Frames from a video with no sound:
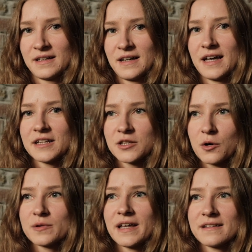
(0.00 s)
And I
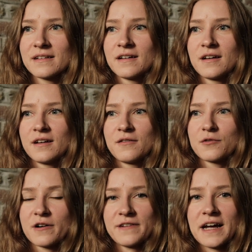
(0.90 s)
know that
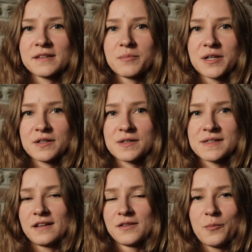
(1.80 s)
for a fact,
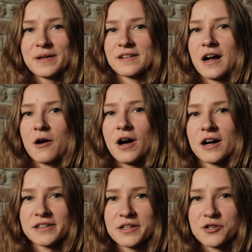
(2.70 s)
because no matter how
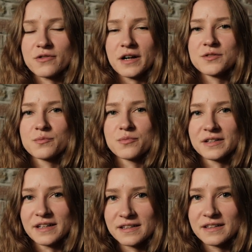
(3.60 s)
hard I tried to
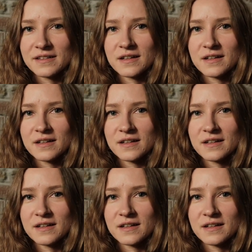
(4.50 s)
predict it,